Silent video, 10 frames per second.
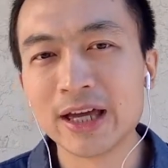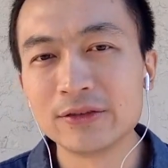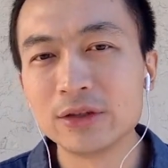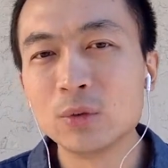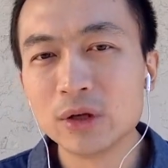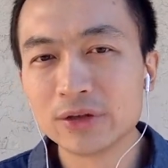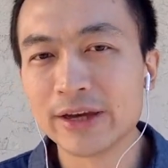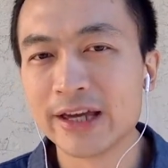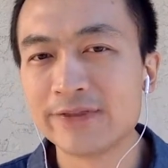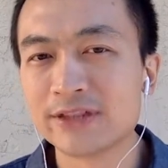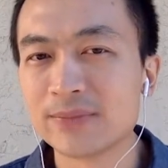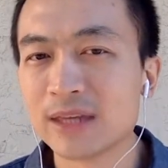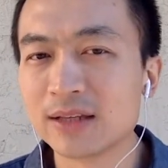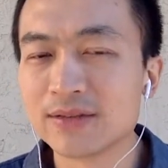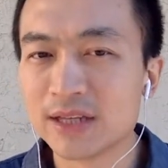You want to have
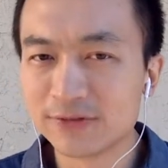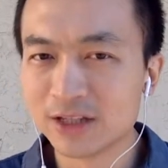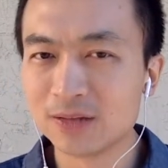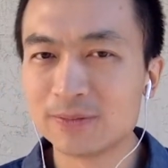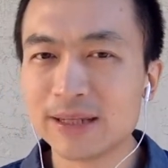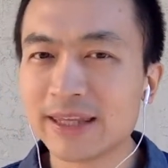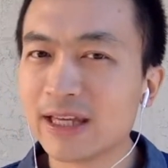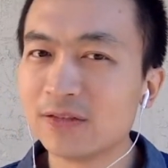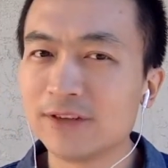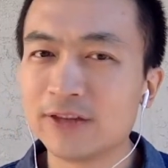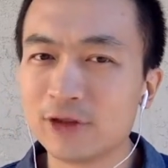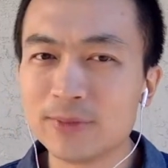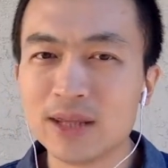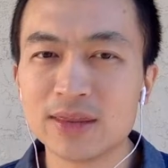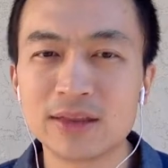something saved up by the end of every
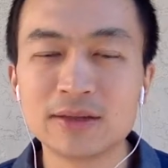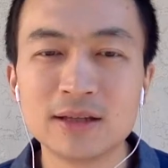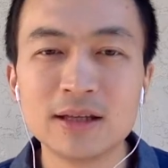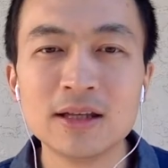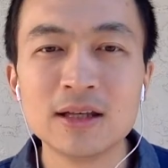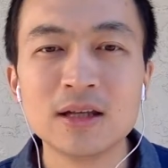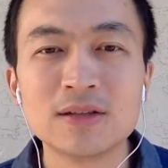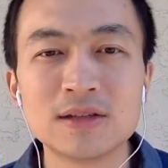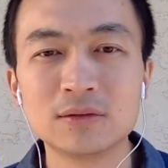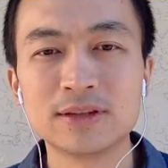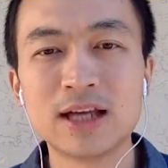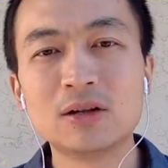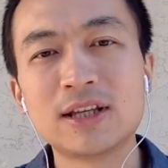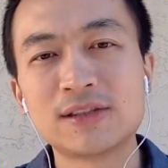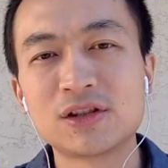month. So now
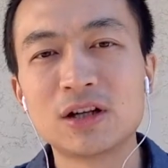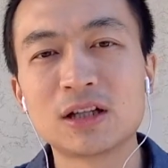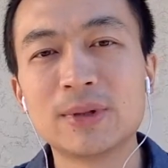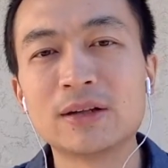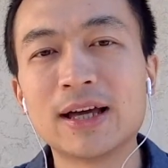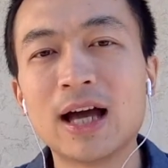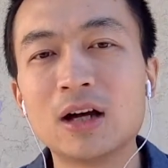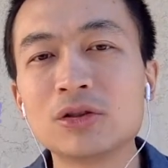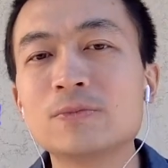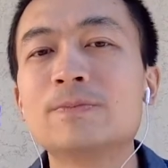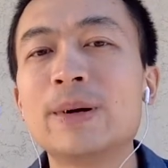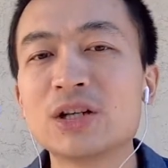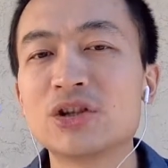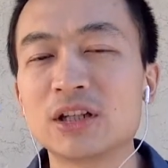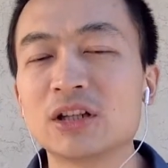let's talk about how to
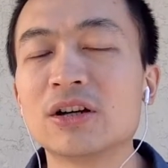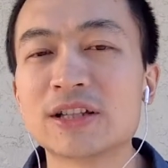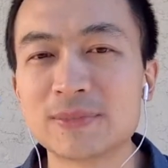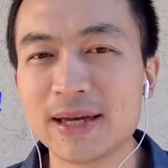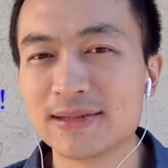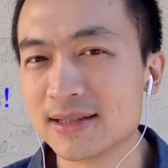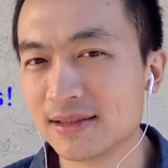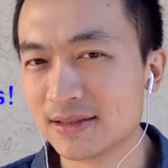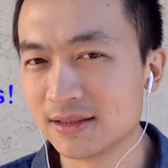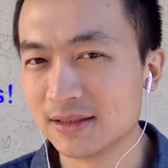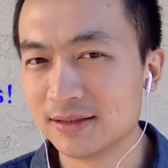budget your expenses.